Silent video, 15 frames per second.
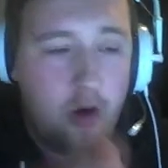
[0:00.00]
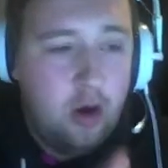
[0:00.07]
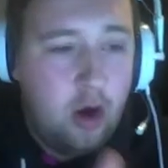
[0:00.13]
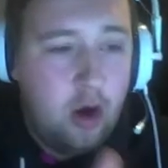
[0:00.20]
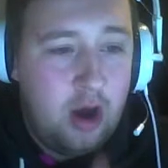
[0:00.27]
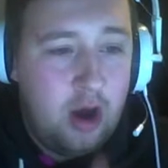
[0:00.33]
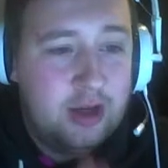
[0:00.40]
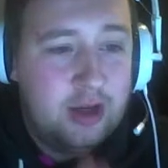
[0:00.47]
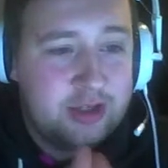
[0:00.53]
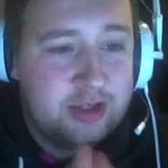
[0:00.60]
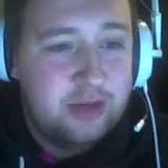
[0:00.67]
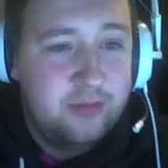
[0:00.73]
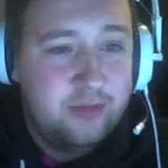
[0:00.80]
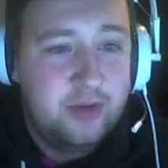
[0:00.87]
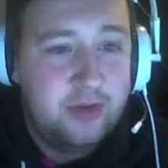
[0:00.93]
I
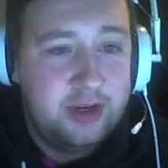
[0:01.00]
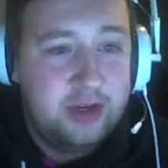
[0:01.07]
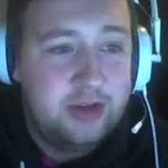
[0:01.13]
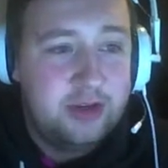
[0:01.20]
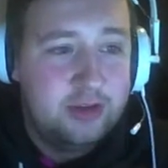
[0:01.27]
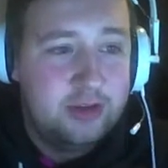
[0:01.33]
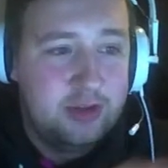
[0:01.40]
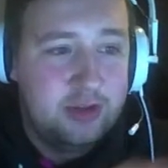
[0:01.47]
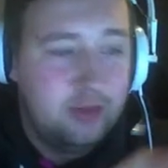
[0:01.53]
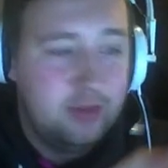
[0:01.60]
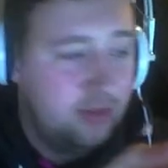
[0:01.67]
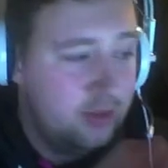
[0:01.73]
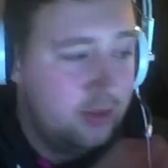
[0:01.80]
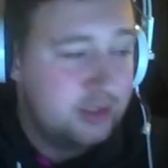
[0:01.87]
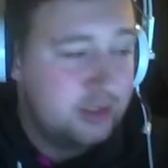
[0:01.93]
still think that
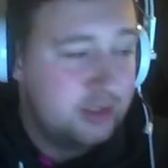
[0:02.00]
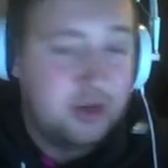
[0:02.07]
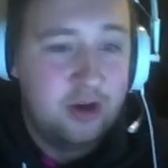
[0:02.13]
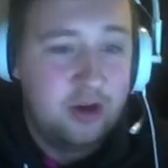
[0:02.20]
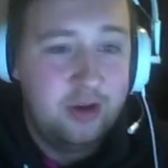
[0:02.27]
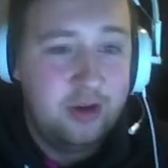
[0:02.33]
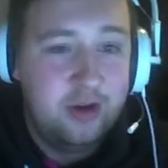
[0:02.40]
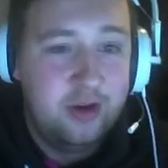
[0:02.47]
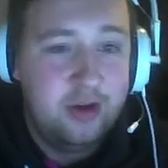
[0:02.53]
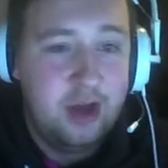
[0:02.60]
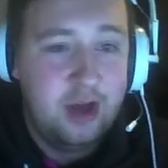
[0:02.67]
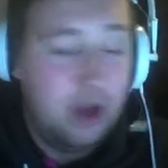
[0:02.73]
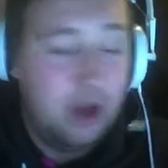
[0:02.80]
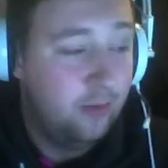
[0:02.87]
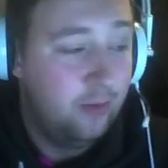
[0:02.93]
this card,
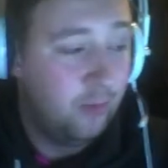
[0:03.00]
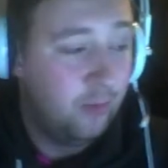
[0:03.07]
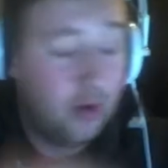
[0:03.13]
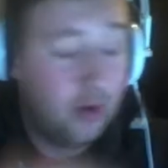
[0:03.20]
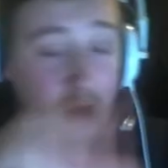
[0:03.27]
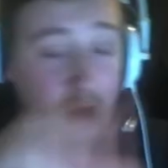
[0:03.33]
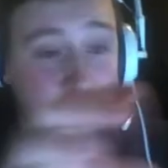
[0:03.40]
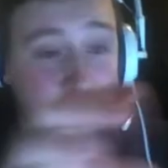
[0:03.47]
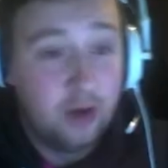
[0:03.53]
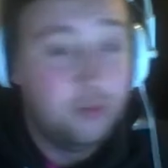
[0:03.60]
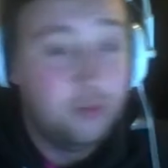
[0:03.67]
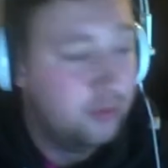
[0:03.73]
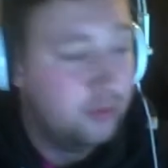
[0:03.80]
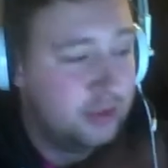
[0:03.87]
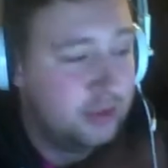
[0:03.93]
and well, I
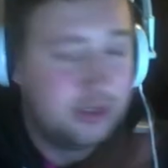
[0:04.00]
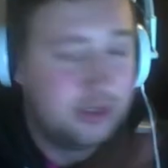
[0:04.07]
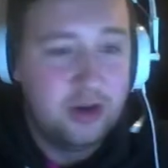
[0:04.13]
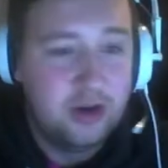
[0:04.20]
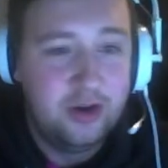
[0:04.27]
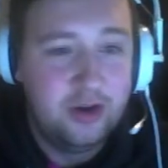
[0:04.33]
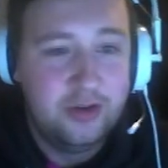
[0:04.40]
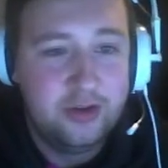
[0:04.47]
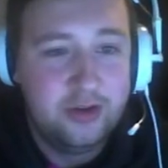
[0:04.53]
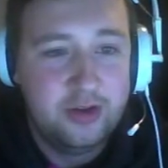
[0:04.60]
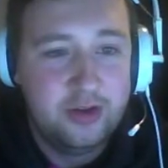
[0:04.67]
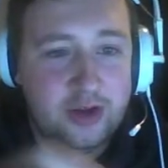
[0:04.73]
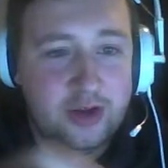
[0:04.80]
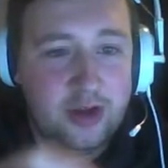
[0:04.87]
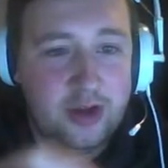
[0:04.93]
know this card
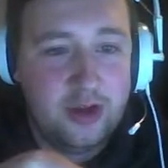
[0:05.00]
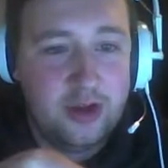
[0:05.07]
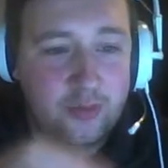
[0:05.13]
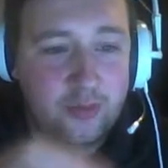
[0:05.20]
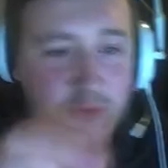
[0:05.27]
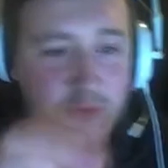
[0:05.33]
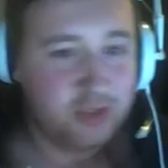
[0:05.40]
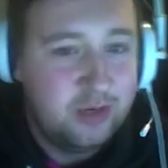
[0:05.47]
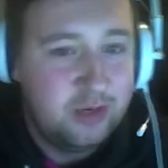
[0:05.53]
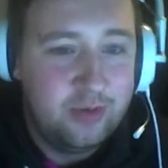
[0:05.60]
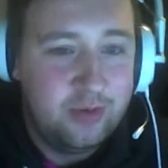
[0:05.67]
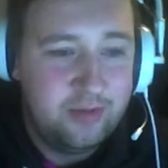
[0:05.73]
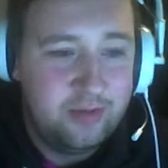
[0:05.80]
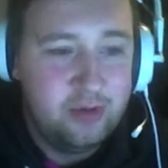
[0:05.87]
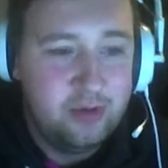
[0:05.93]
will still
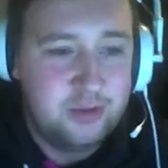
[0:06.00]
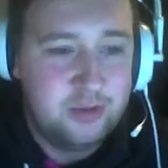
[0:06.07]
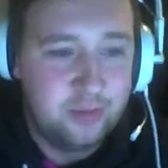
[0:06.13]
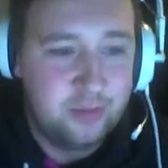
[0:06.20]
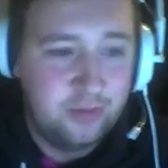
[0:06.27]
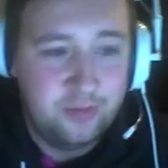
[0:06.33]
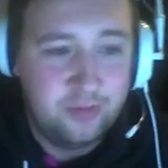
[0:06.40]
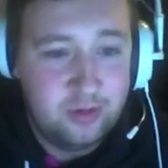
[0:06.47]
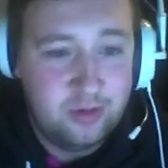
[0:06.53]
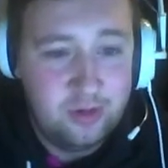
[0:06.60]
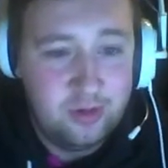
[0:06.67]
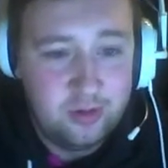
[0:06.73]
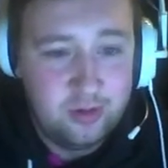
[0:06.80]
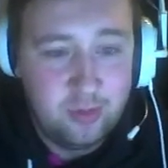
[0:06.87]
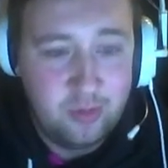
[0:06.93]
be future proof
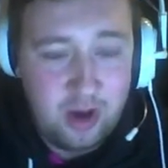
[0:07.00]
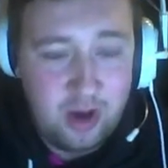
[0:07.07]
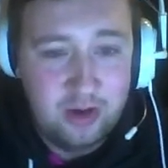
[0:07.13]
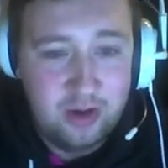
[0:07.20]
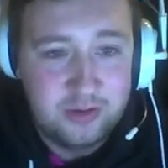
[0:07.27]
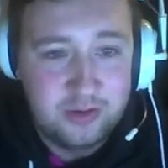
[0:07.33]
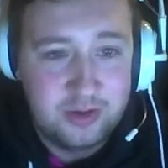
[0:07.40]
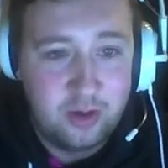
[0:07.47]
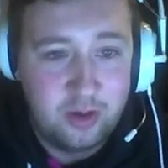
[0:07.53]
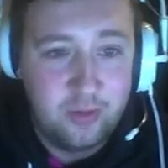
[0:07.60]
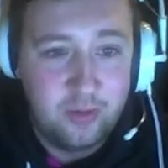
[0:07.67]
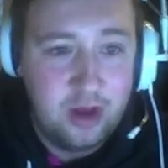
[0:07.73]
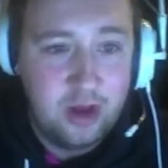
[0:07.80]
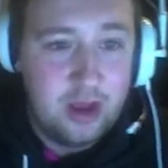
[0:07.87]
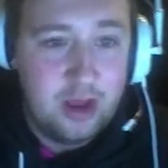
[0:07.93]
for quite a long time.
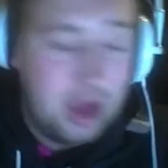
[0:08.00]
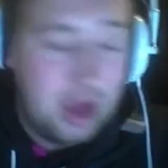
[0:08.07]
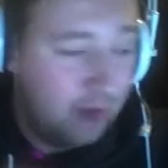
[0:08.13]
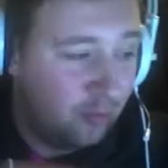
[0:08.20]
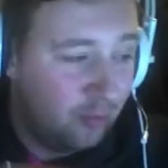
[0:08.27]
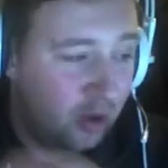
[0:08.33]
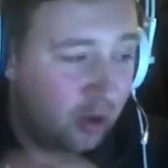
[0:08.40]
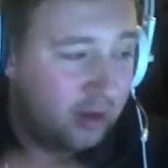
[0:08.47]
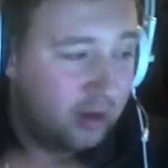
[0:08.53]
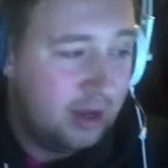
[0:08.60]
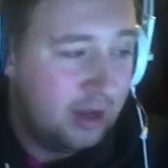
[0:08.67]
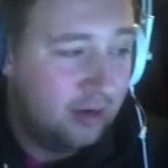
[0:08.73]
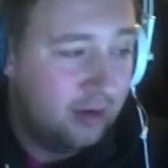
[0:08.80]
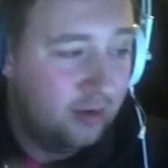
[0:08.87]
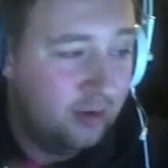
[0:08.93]
And right
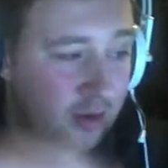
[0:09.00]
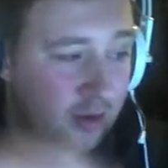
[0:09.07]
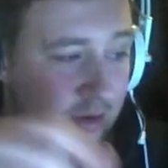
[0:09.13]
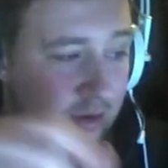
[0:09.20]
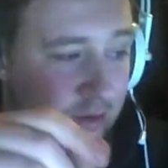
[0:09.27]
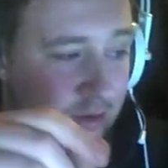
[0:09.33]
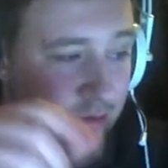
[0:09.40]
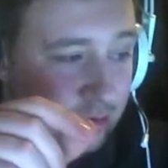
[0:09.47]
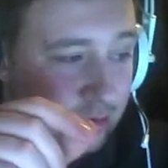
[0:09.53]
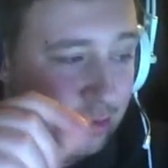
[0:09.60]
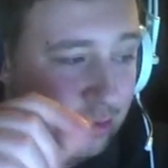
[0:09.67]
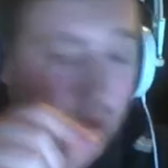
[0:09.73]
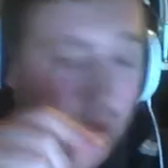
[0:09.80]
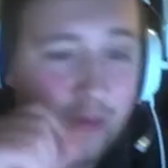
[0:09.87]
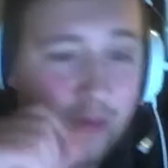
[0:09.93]
now, you
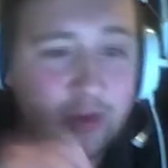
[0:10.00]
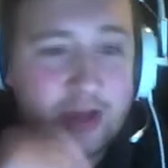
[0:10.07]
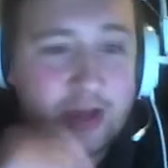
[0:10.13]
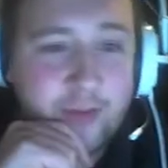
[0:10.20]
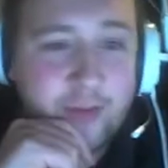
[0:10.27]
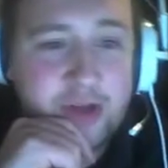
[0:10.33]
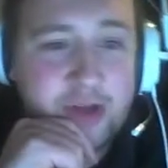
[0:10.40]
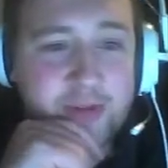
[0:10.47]
can't really get much